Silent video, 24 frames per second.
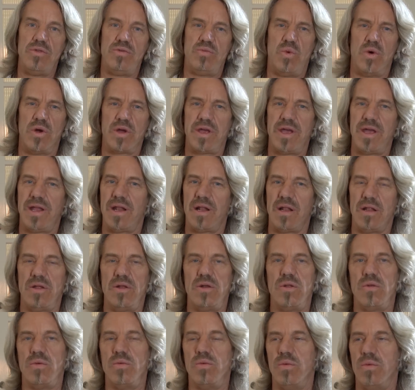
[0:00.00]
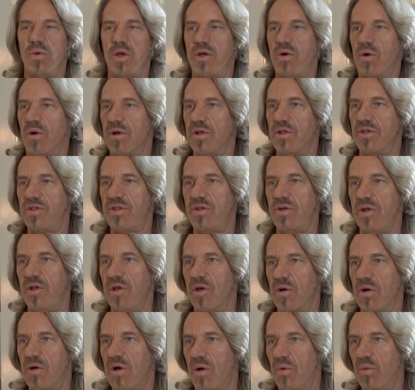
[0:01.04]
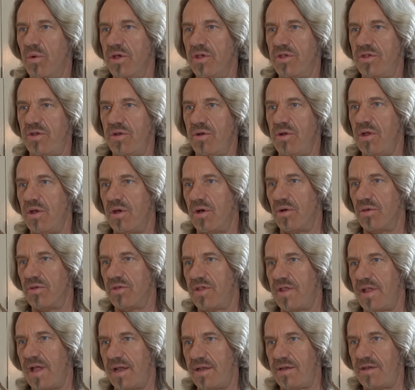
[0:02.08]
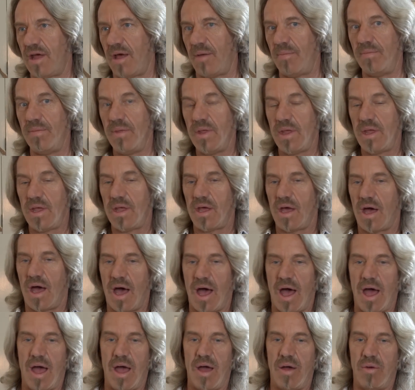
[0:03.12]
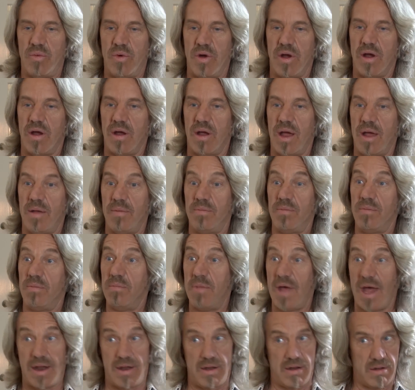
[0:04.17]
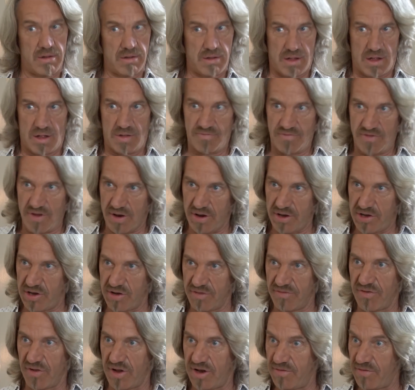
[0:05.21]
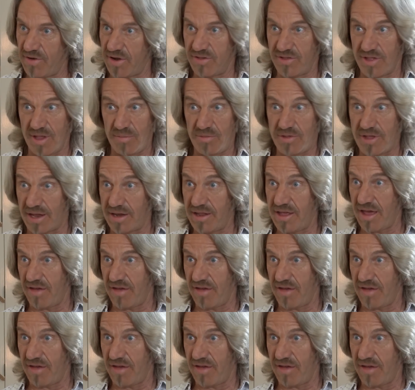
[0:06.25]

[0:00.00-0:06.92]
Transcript: working at a little recording studio called We Studios, that um, uh, where I met a very dear friend of ours named Ted